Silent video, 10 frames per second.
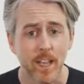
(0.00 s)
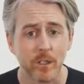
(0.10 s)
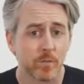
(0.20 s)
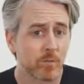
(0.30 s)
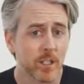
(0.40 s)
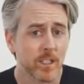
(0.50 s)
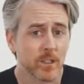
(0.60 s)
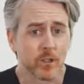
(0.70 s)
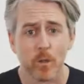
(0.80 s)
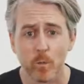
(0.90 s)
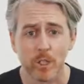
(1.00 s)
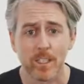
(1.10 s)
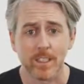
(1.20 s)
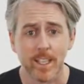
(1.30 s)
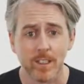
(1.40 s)
as cheese, which
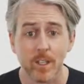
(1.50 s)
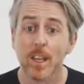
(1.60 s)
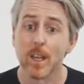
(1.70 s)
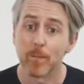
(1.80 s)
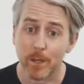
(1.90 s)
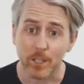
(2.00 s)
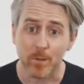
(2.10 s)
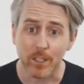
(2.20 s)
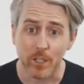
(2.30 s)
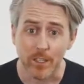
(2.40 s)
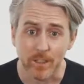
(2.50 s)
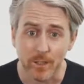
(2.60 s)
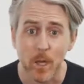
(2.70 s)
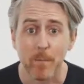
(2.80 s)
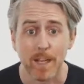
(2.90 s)
contains mozzarella cheese,
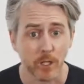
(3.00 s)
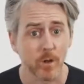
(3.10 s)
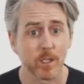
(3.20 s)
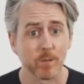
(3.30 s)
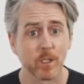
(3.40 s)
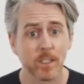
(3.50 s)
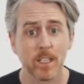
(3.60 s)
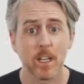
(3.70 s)
pasteurized milk,